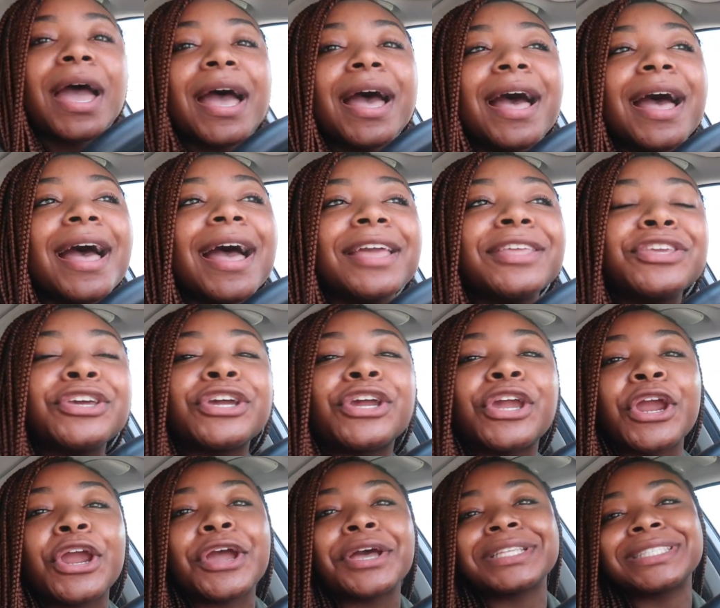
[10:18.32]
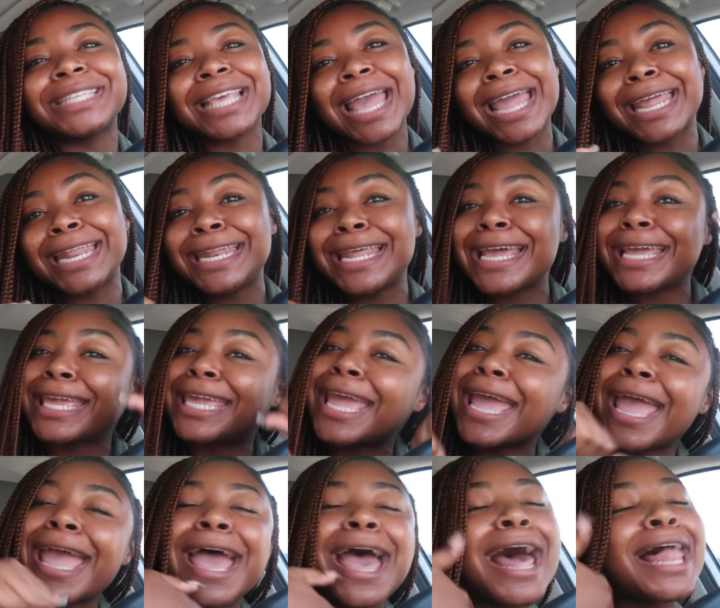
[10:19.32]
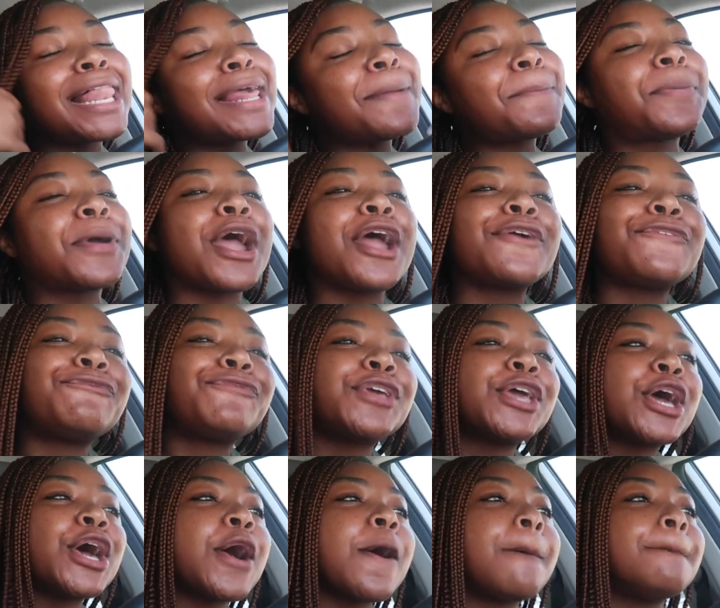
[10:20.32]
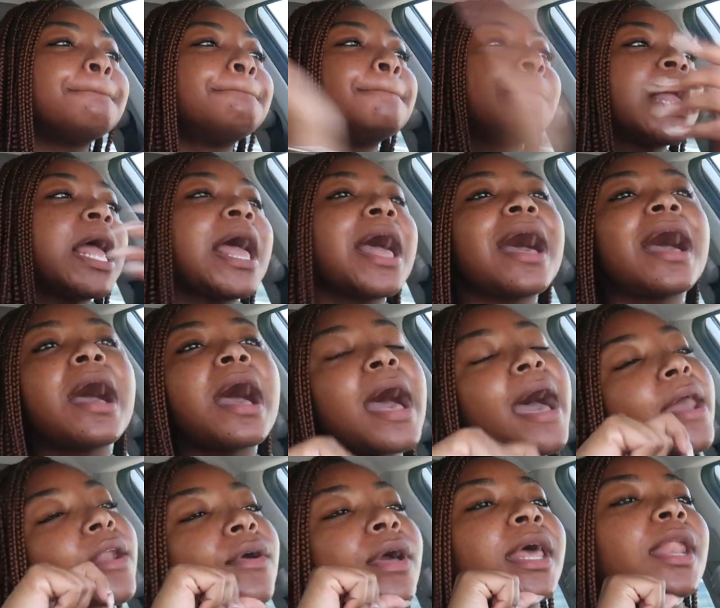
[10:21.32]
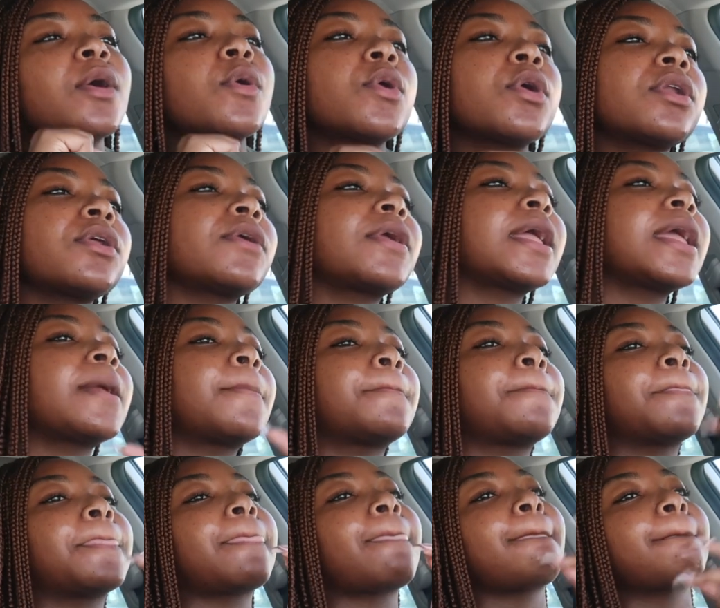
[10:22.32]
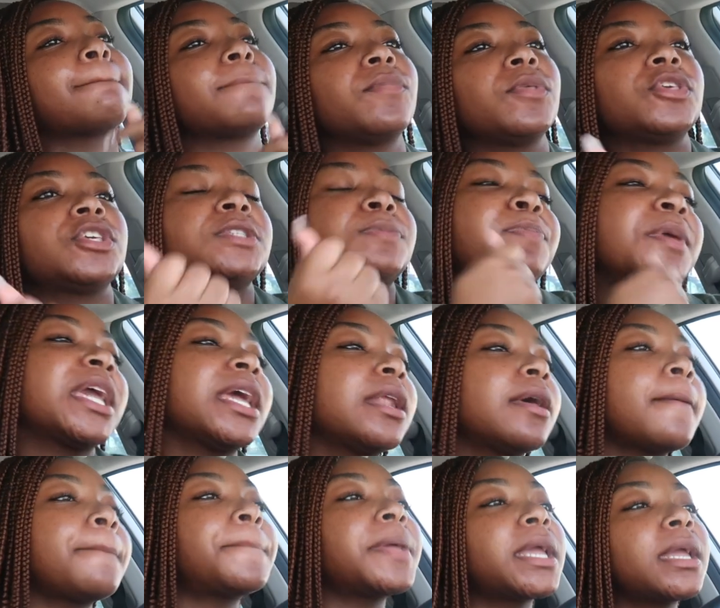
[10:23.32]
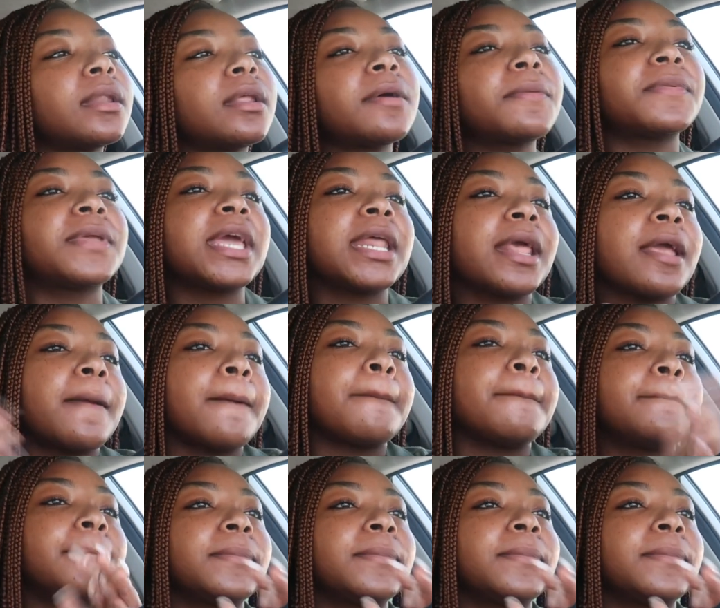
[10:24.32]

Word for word: I y'all, your girl's getting the Kayali perfume. I don't gotta order it. Just pick it up, pick it up, get it.